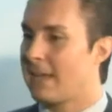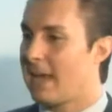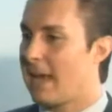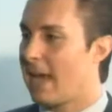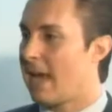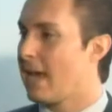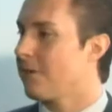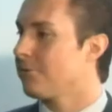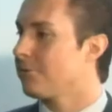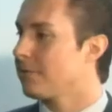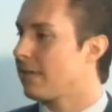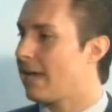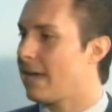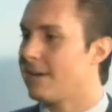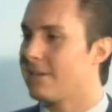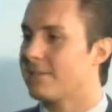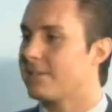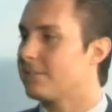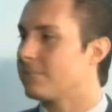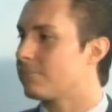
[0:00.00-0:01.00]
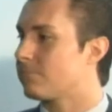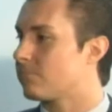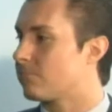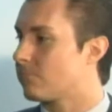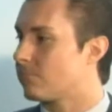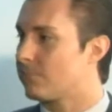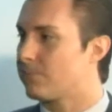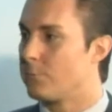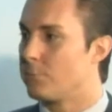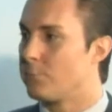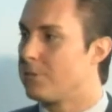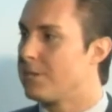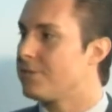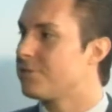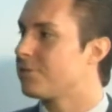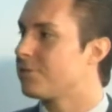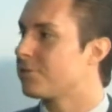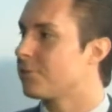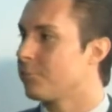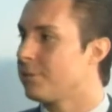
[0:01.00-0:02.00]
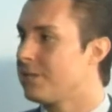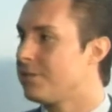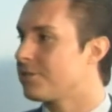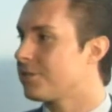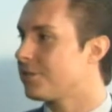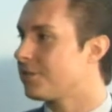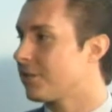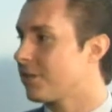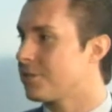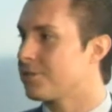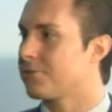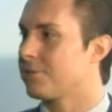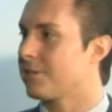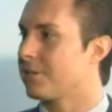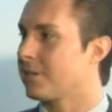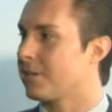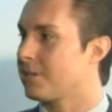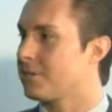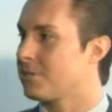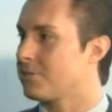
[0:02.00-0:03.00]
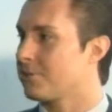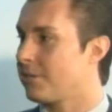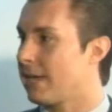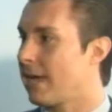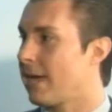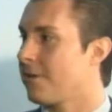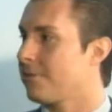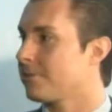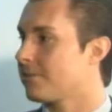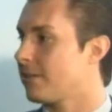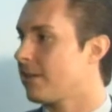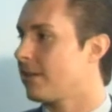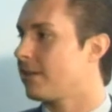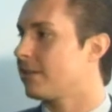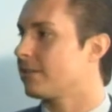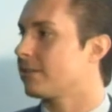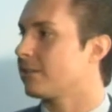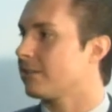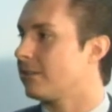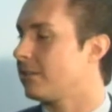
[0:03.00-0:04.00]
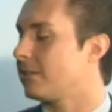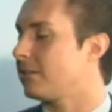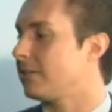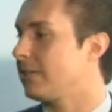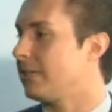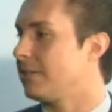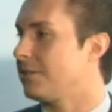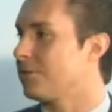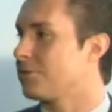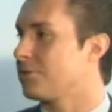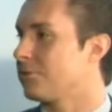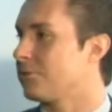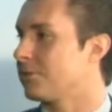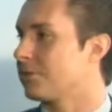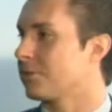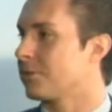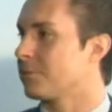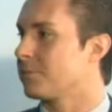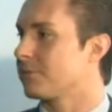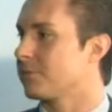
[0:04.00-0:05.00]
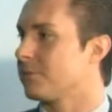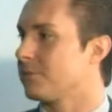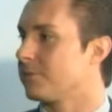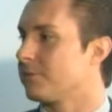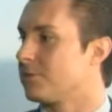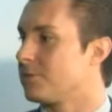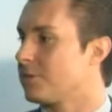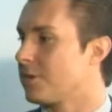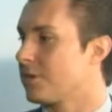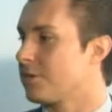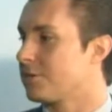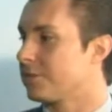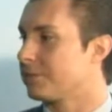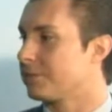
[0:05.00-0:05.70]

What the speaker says: How does it, from region to region, country to country, how is that an issue in terms of the judging?